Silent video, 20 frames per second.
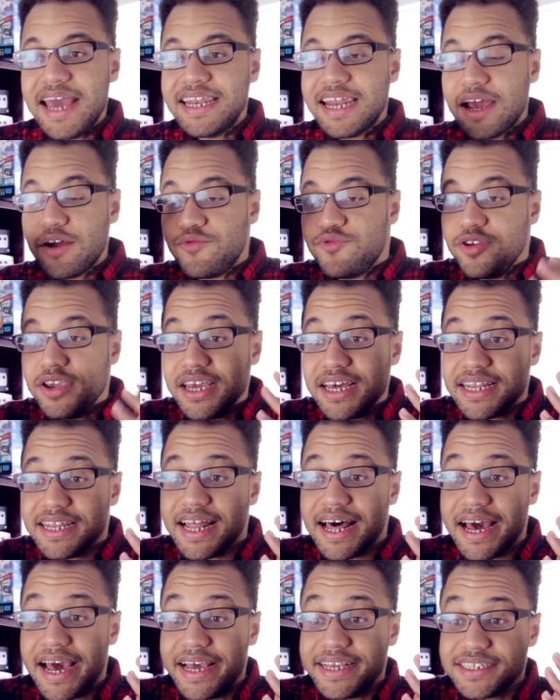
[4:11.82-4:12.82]
And I
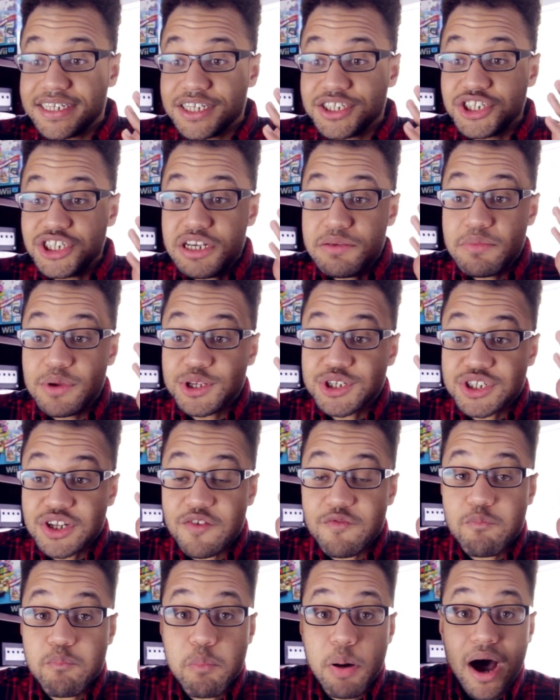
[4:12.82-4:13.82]
realized she must
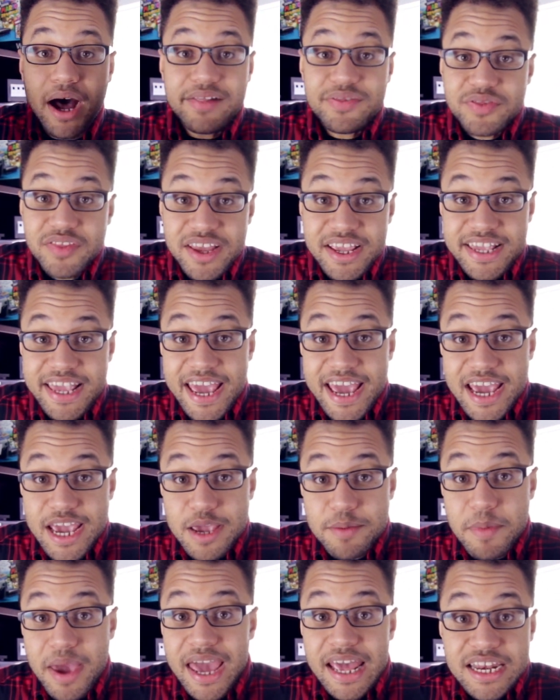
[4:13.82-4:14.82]
have bought the
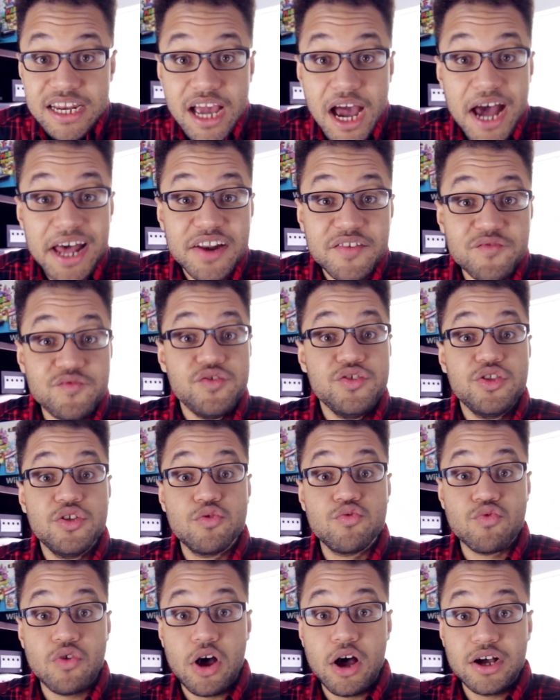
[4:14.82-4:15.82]
game and got it for
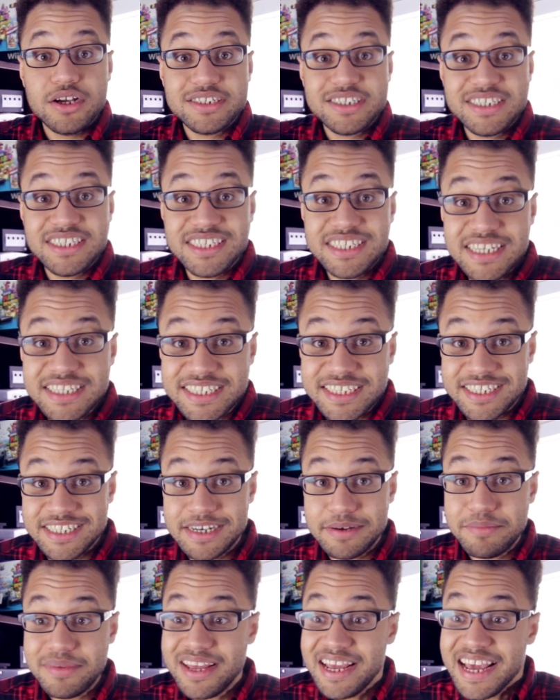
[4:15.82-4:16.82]
the wrong
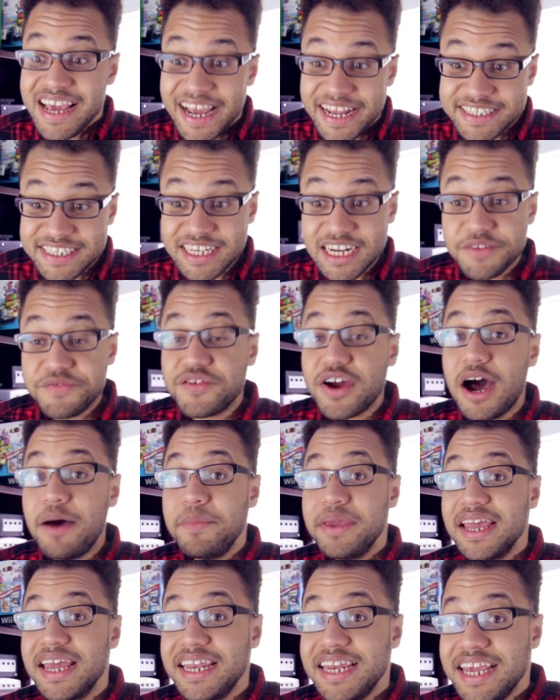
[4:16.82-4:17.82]
system. Instead of
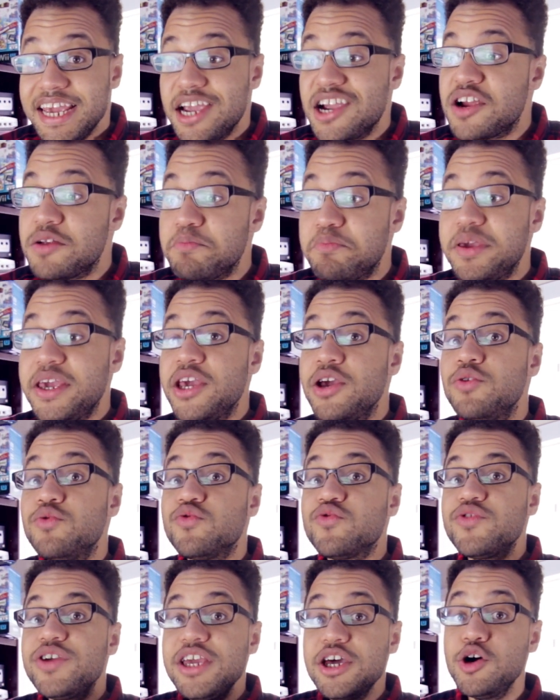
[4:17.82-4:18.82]
coming in here and
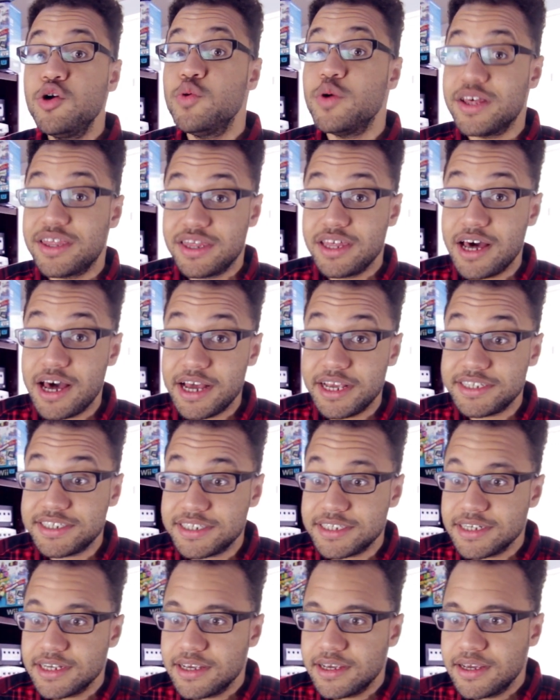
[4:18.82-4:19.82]
being real with
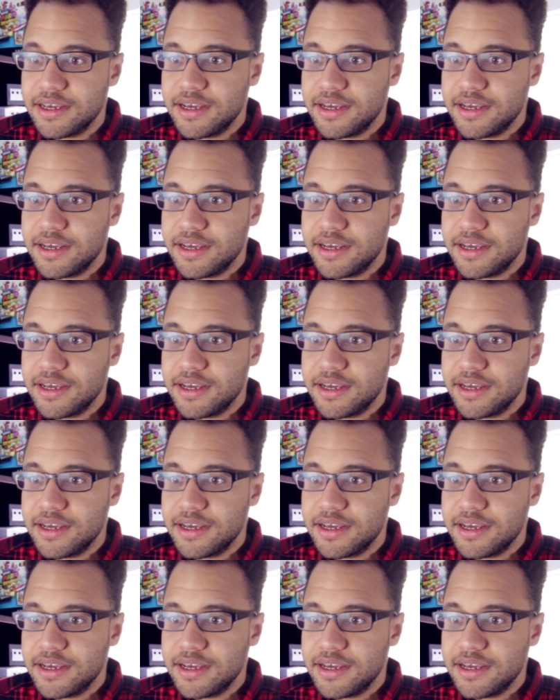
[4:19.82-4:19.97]
us,